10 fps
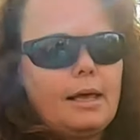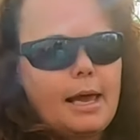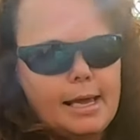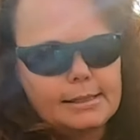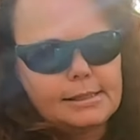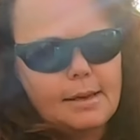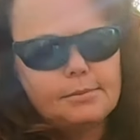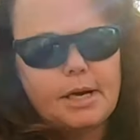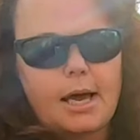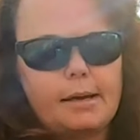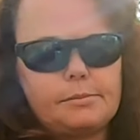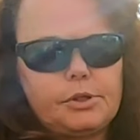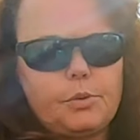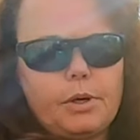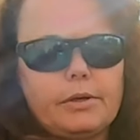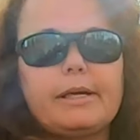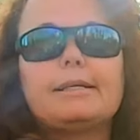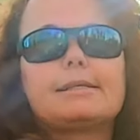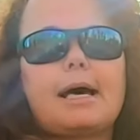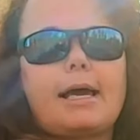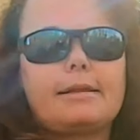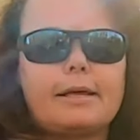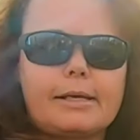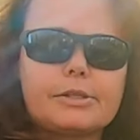And sometimes you will need to tighten that